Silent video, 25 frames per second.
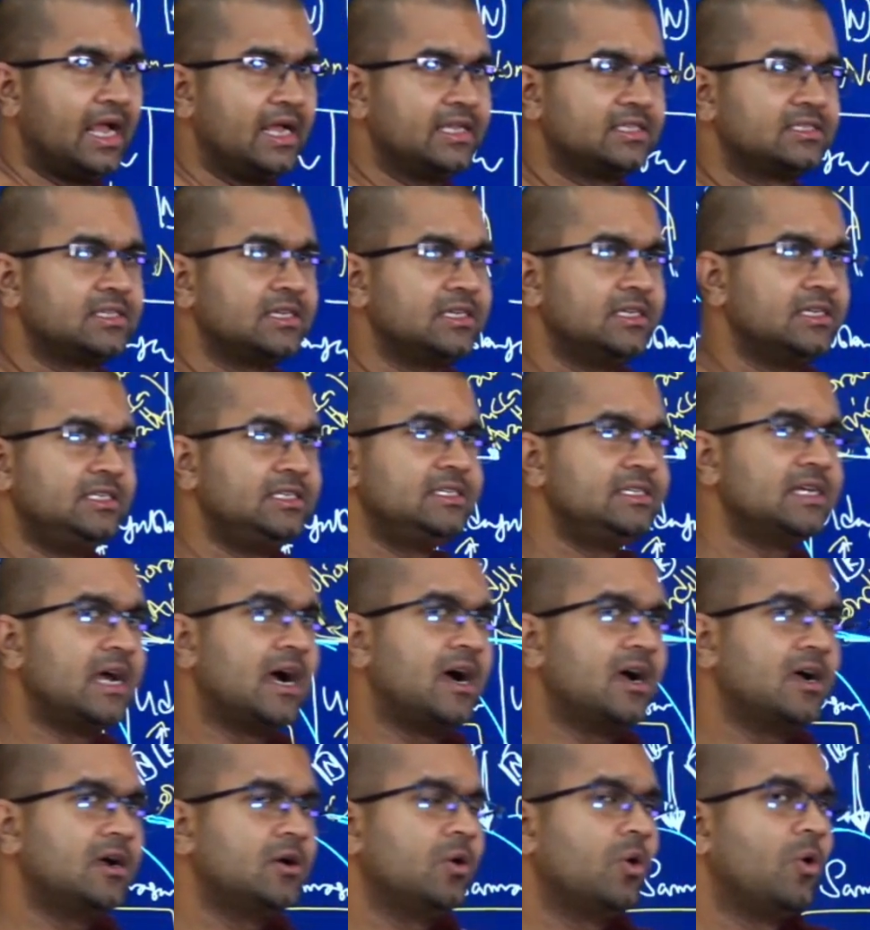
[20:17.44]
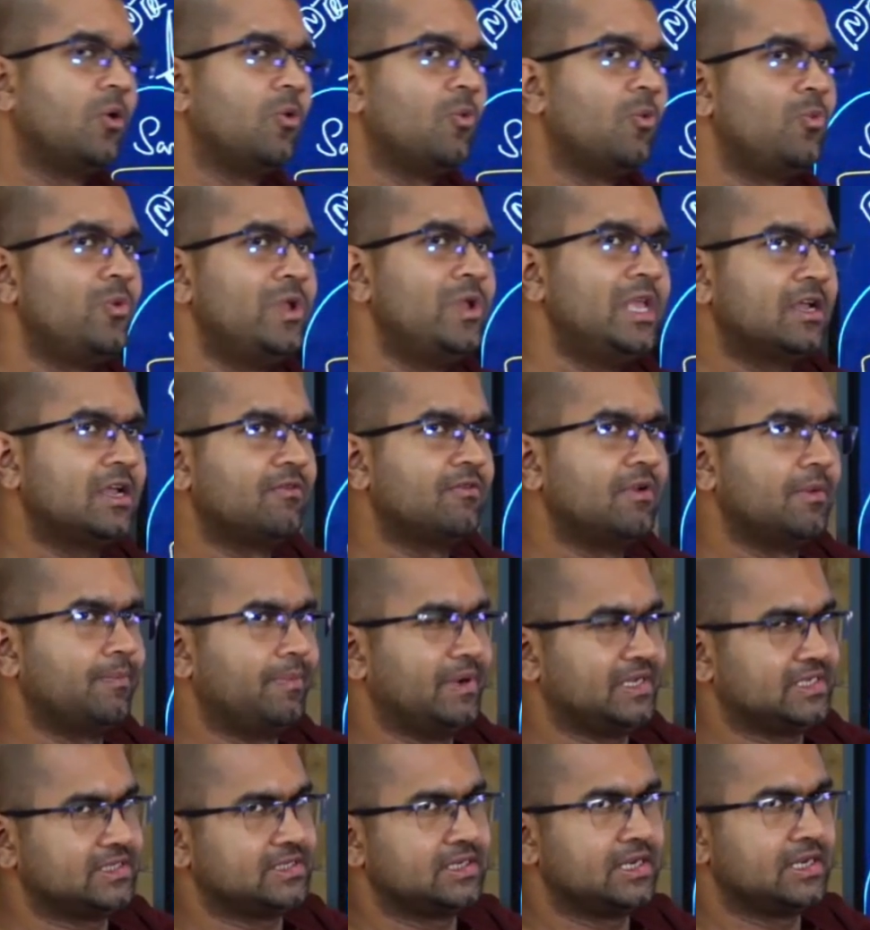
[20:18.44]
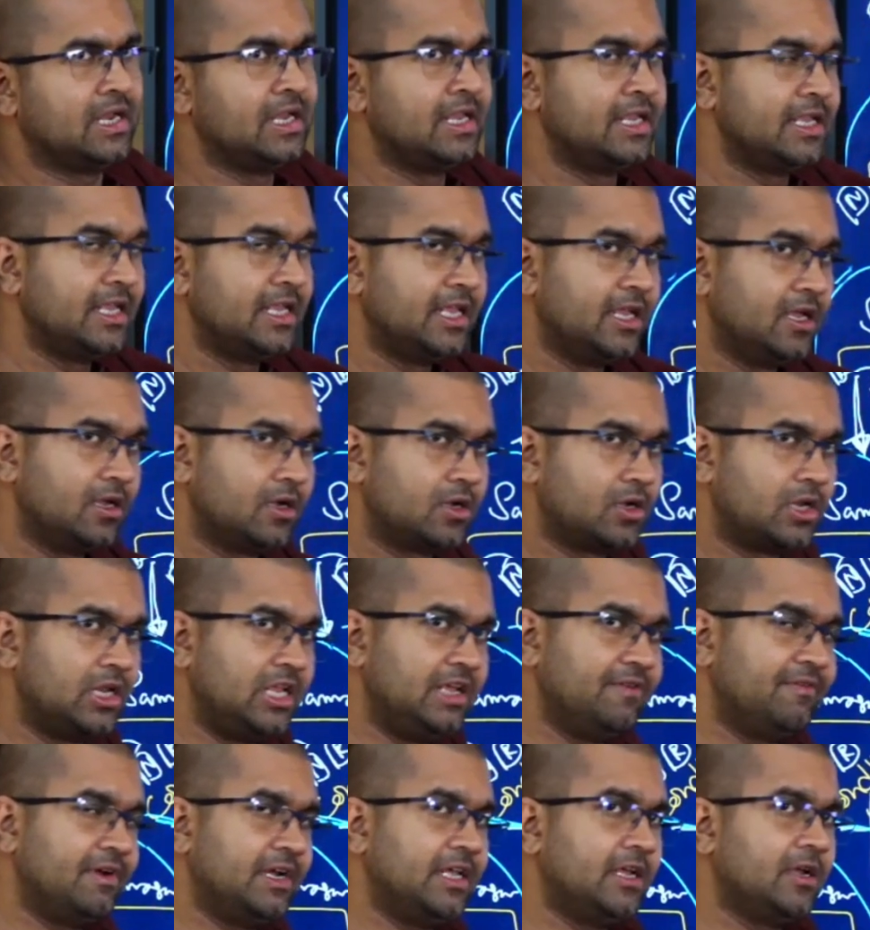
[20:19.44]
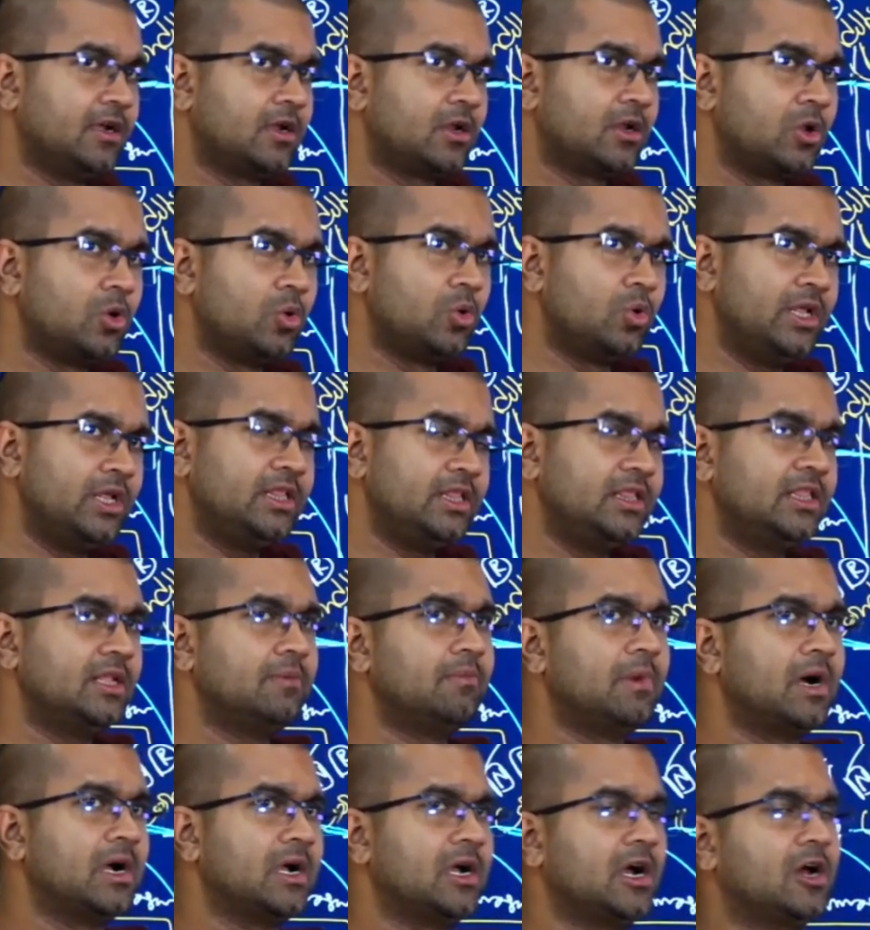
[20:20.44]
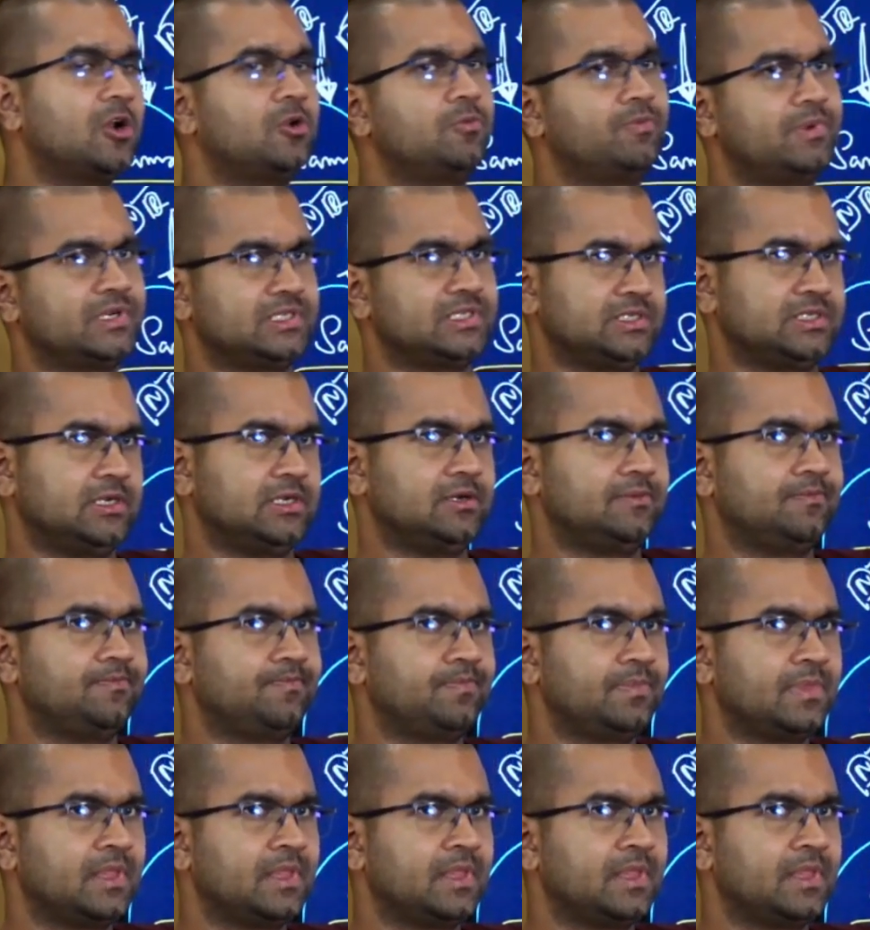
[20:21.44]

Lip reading: as young or weak vipassana. even including the Bhanganupassana.